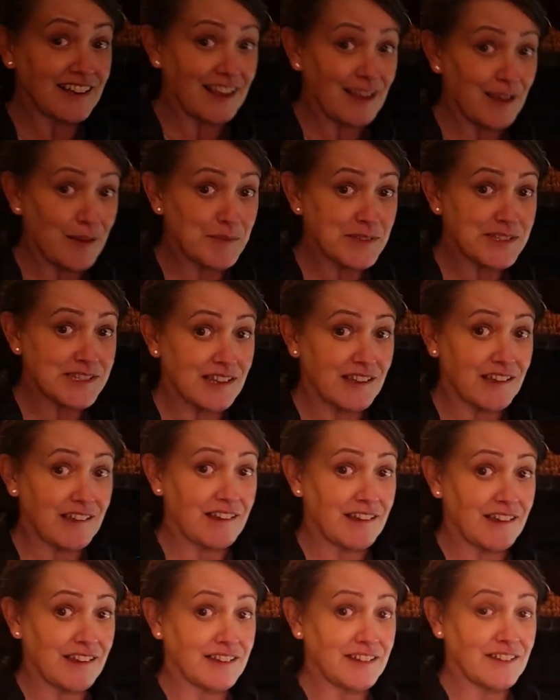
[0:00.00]

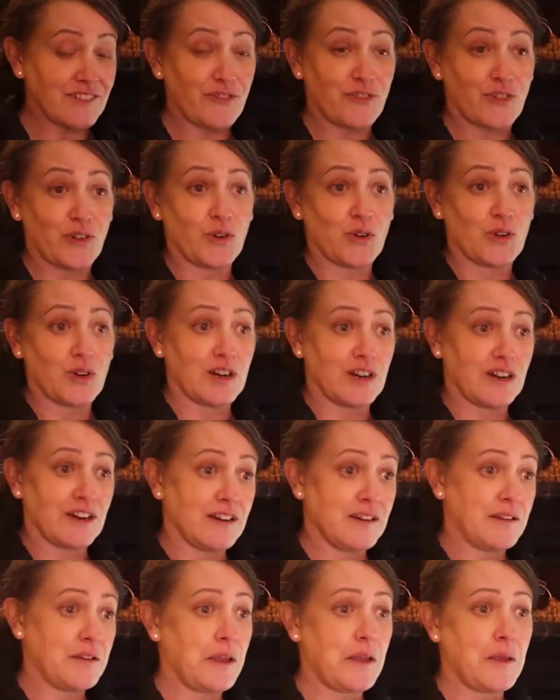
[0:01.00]
Amazon
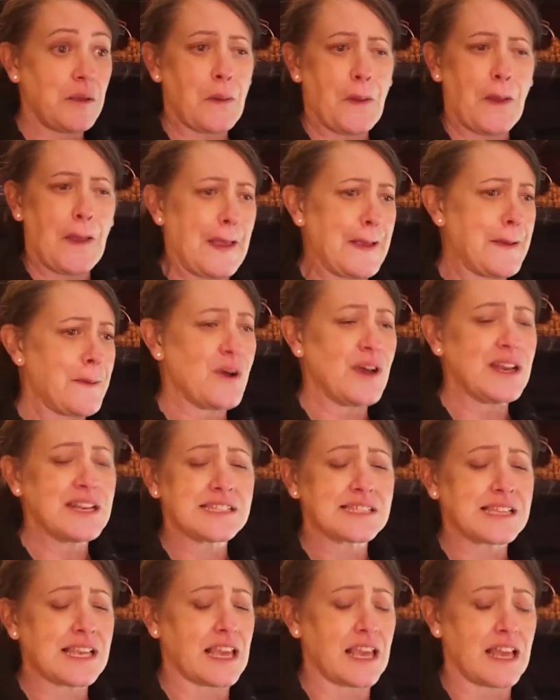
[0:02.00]
for, I want
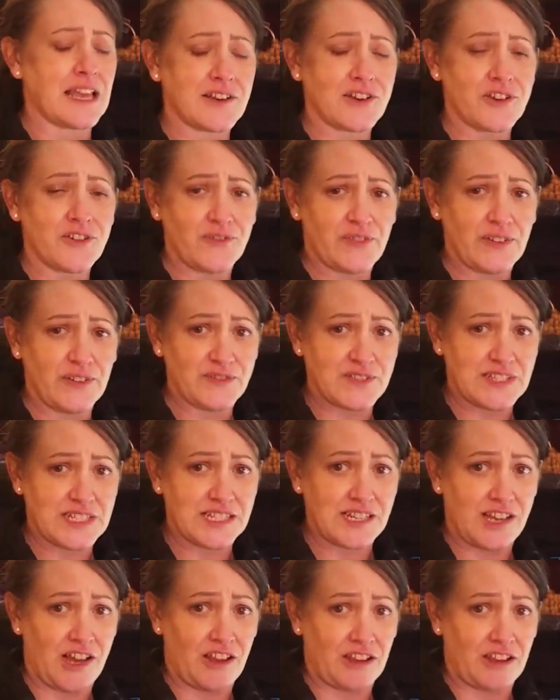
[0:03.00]
to say, under $50.